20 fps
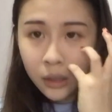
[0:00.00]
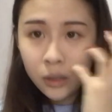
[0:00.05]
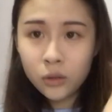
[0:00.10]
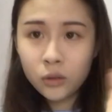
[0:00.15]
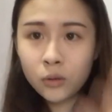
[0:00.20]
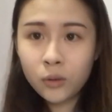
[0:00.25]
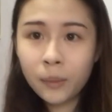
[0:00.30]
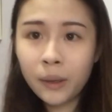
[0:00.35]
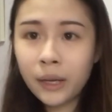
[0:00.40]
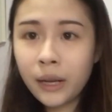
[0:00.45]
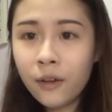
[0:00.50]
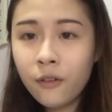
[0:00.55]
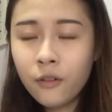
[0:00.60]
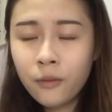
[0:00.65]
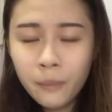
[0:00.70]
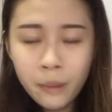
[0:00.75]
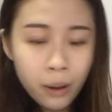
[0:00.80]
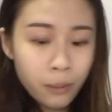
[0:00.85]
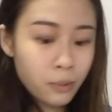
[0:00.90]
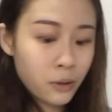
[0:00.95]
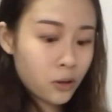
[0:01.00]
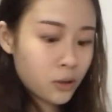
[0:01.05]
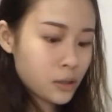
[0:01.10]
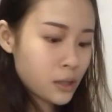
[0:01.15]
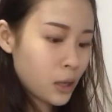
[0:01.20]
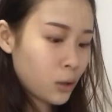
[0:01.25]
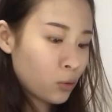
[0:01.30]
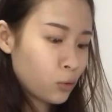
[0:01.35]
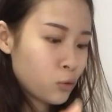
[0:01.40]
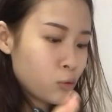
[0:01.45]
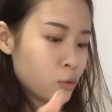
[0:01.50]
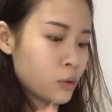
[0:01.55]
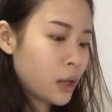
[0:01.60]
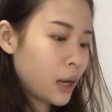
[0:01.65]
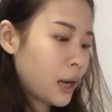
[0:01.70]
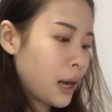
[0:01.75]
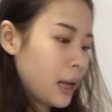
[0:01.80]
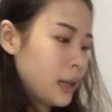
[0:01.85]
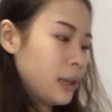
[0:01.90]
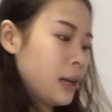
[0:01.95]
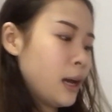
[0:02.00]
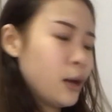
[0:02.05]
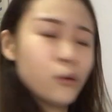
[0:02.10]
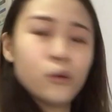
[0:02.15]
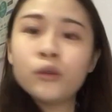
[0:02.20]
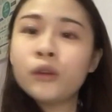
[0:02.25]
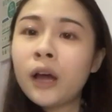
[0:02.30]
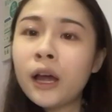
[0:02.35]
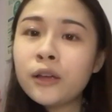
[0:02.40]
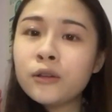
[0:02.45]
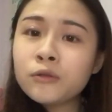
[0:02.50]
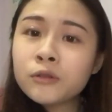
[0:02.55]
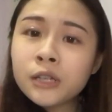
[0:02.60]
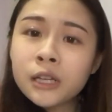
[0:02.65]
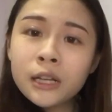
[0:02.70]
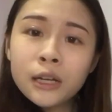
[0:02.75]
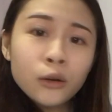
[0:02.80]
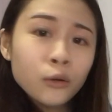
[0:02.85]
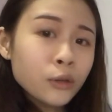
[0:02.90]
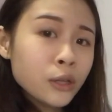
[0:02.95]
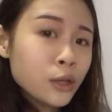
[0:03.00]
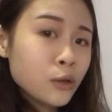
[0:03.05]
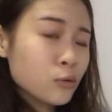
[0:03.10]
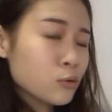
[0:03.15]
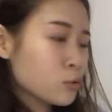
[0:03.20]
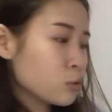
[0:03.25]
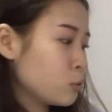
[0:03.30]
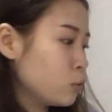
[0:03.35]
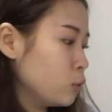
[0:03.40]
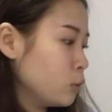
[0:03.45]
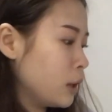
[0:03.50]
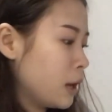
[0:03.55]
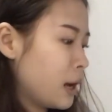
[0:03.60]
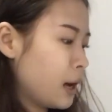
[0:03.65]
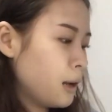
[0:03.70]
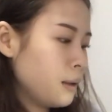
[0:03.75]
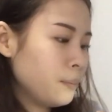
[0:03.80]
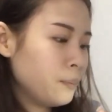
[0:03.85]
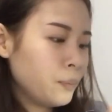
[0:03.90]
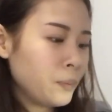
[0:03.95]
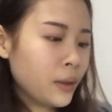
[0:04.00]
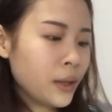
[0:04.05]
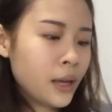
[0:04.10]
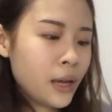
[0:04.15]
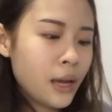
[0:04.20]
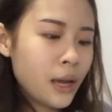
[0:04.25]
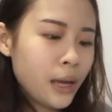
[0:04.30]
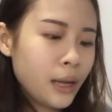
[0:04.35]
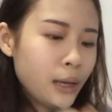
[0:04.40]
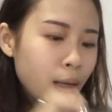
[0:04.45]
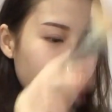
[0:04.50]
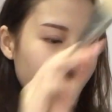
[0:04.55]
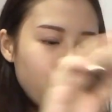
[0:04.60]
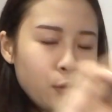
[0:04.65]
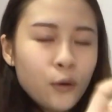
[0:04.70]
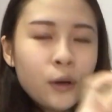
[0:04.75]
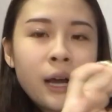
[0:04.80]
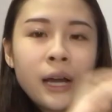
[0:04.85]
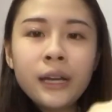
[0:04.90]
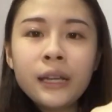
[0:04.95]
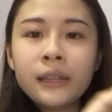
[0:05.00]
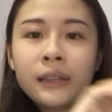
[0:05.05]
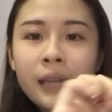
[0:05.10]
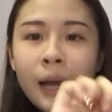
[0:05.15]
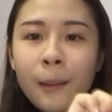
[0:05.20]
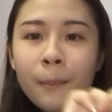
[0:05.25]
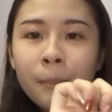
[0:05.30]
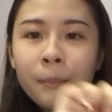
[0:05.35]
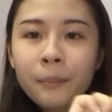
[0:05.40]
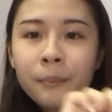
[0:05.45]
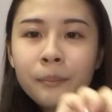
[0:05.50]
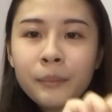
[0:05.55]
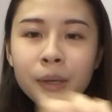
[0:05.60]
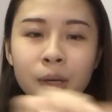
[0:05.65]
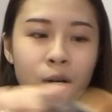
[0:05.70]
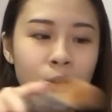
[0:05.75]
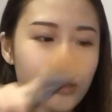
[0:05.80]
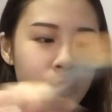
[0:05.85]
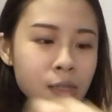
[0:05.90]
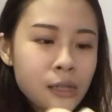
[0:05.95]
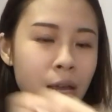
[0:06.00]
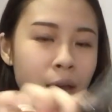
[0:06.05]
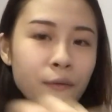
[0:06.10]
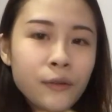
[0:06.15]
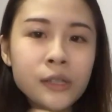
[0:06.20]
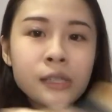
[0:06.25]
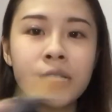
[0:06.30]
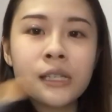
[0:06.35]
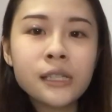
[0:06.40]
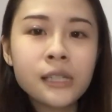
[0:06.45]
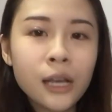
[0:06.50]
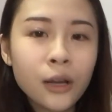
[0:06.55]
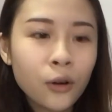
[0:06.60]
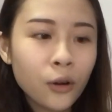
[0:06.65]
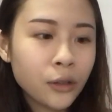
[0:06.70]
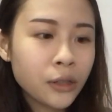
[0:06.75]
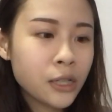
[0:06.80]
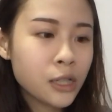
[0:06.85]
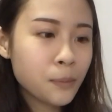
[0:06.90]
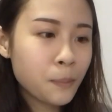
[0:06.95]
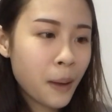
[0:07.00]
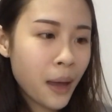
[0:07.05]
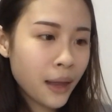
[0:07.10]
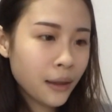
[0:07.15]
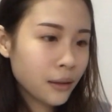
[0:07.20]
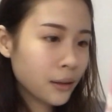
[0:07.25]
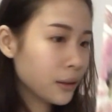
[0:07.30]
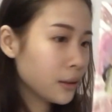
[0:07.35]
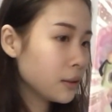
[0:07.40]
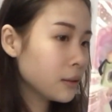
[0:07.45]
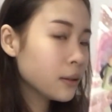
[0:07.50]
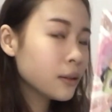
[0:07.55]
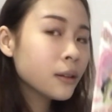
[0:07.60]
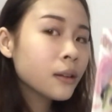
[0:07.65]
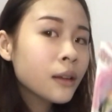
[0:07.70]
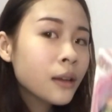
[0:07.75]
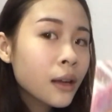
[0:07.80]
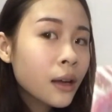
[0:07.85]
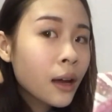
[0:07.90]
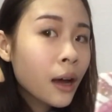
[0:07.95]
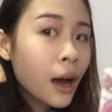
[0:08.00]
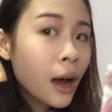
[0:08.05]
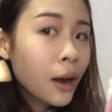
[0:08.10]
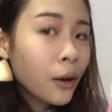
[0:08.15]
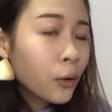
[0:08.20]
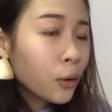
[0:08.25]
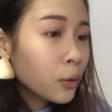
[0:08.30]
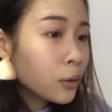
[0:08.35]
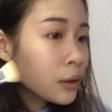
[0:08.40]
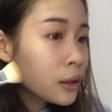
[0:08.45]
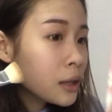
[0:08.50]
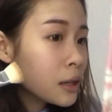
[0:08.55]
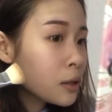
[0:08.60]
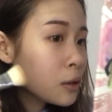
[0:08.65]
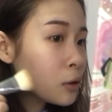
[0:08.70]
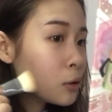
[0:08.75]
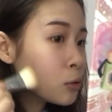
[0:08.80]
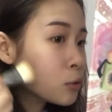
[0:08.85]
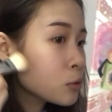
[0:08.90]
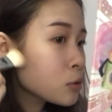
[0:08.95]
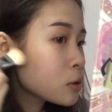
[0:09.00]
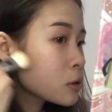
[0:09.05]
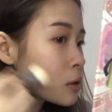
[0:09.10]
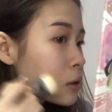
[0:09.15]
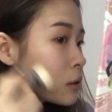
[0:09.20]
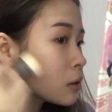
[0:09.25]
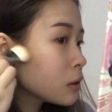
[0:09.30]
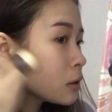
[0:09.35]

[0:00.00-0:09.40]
So, but never mind, because I don't use that color. I usually only use Hoola, and I feel kind of dumb because ever since I got this palette, I only use